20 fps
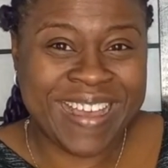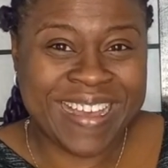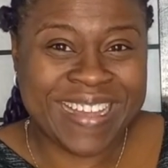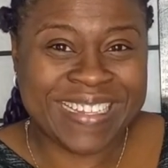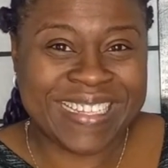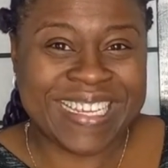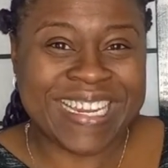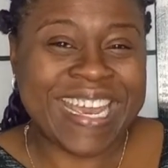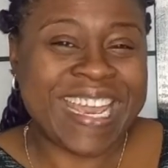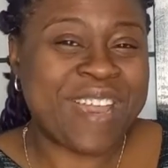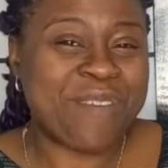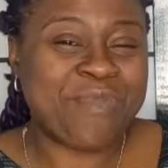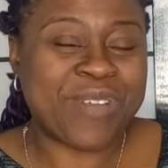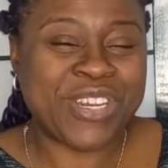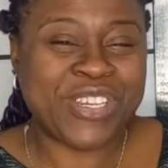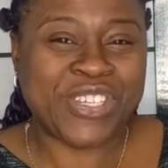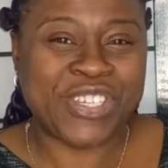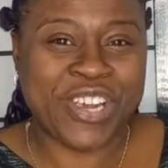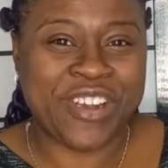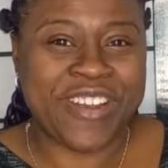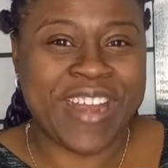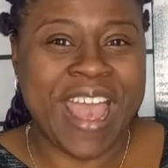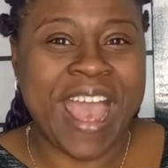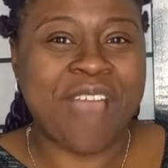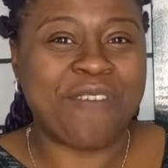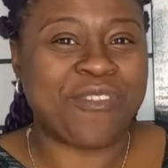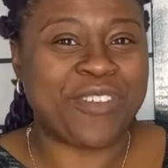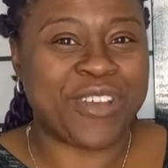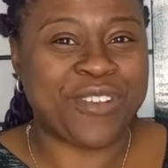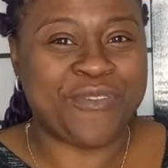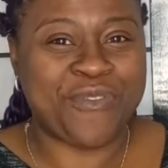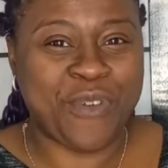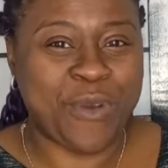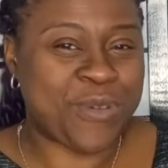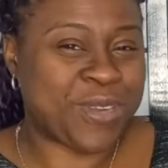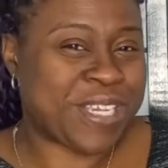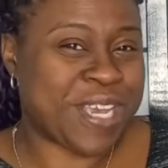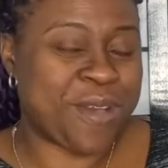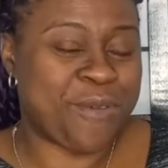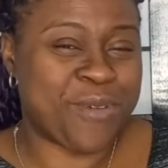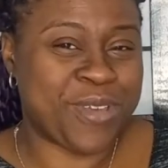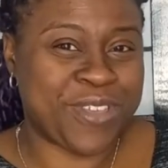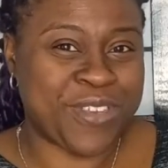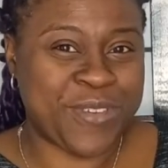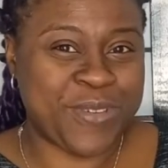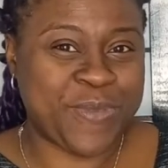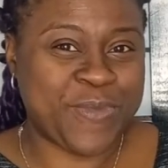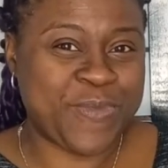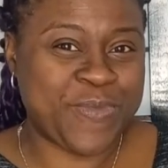Today I'm going to share an African folktale with you